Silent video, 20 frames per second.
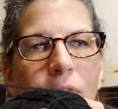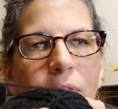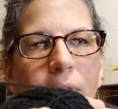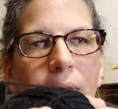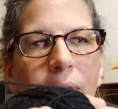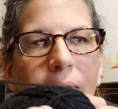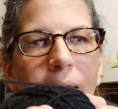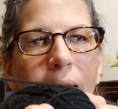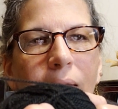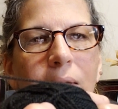
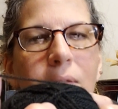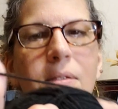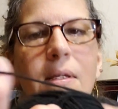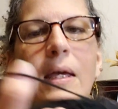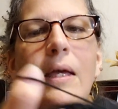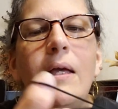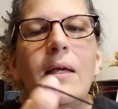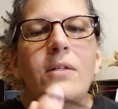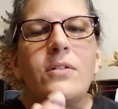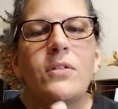thin that is?
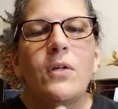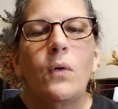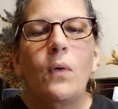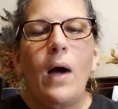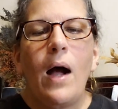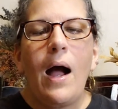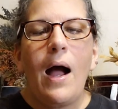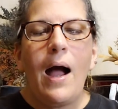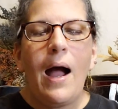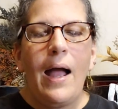
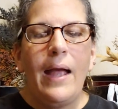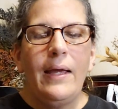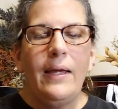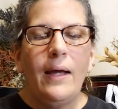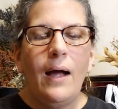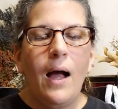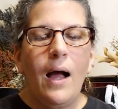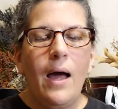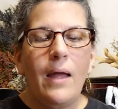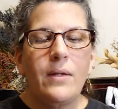So
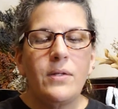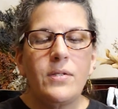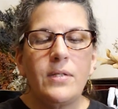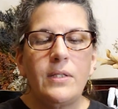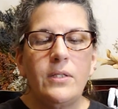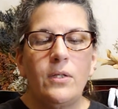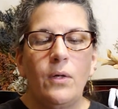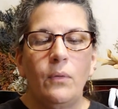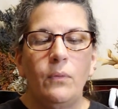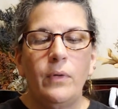I
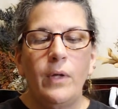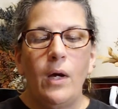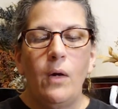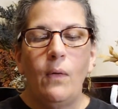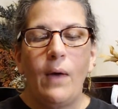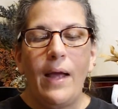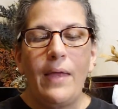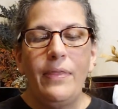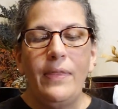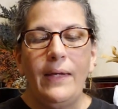honestly don't
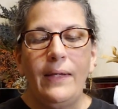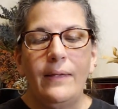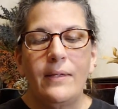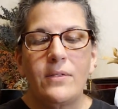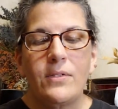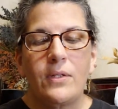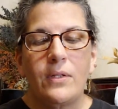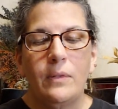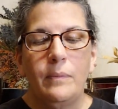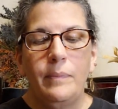know. I think
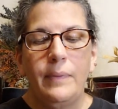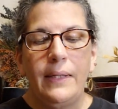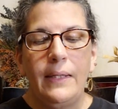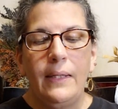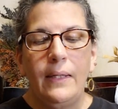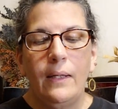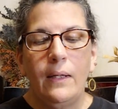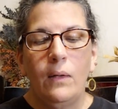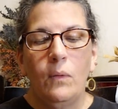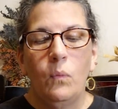this could
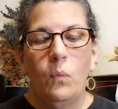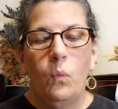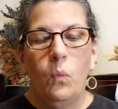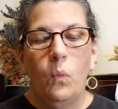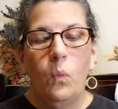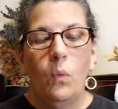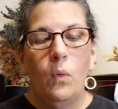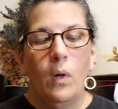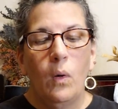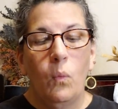be a
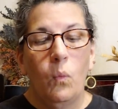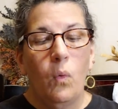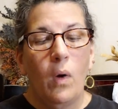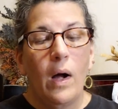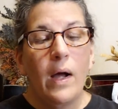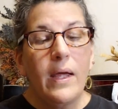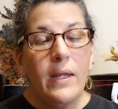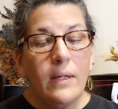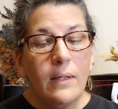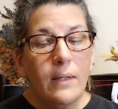
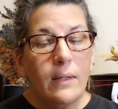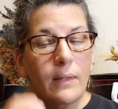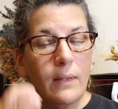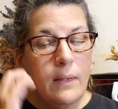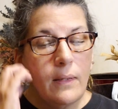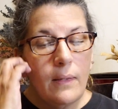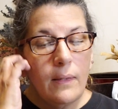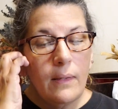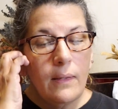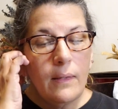1.
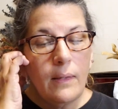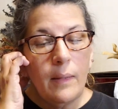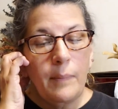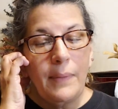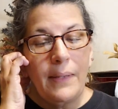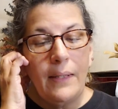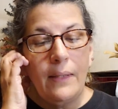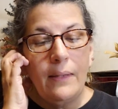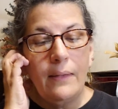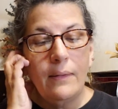I
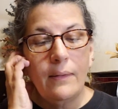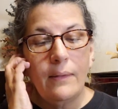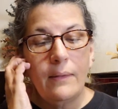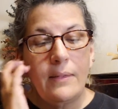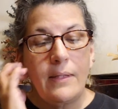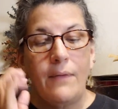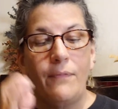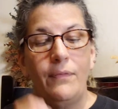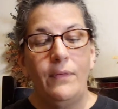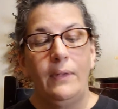mean,
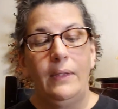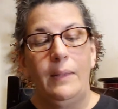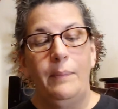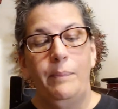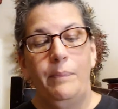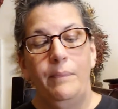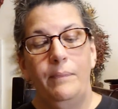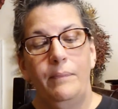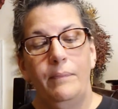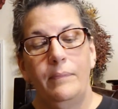
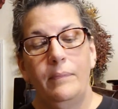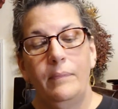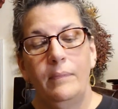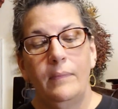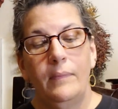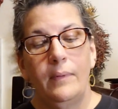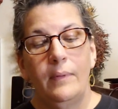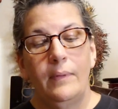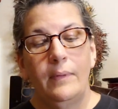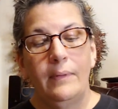definitely
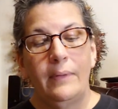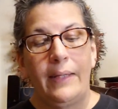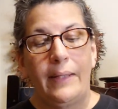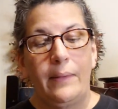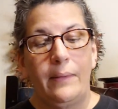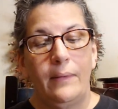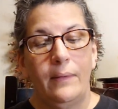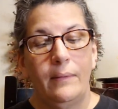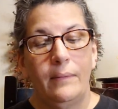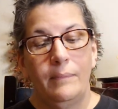I